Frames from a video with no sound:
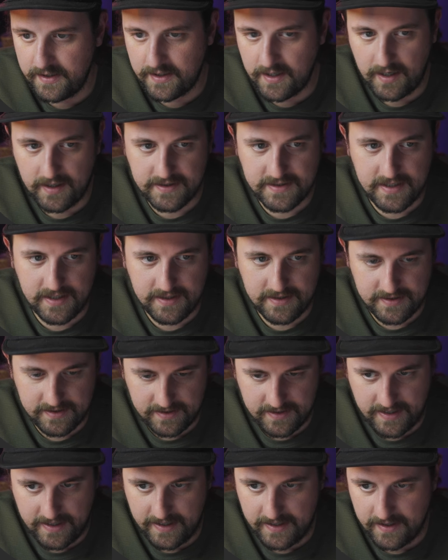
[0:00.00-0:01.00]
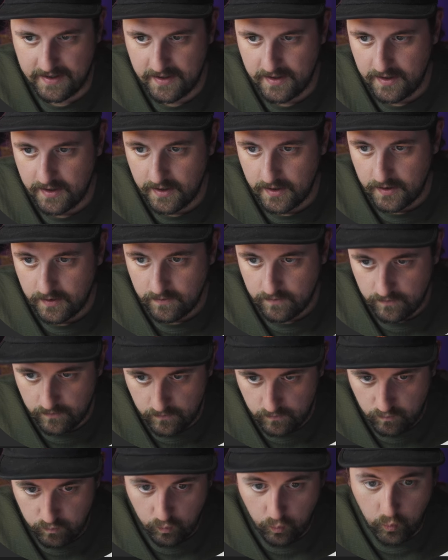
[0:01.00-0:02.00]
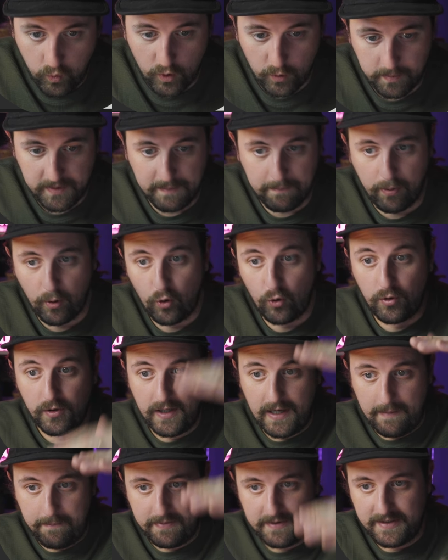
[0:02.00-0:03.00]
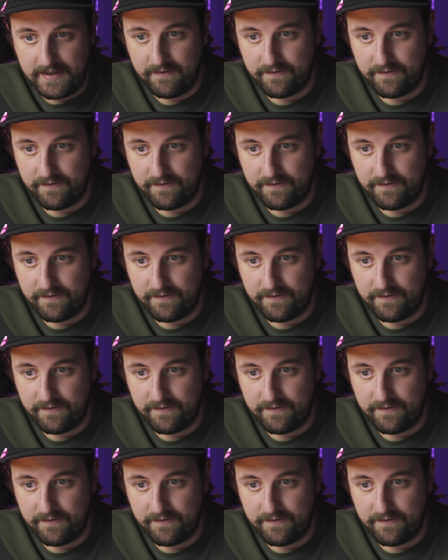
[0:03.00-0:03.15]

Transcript: content that will be pulled up